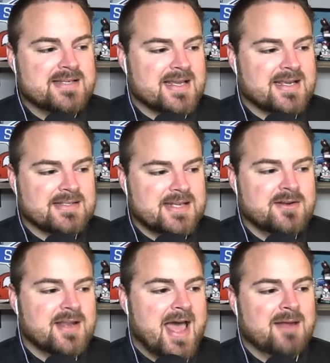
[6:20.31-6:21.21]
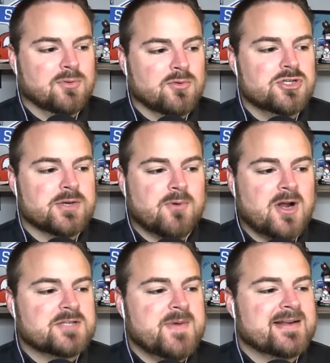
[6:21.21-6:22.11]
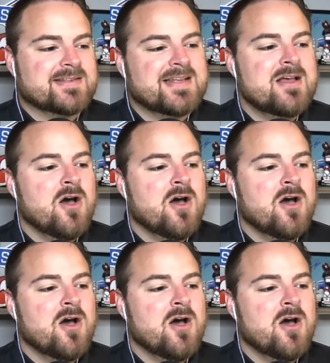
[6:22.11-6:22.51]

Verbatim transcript: as they continue to add blue chip prospects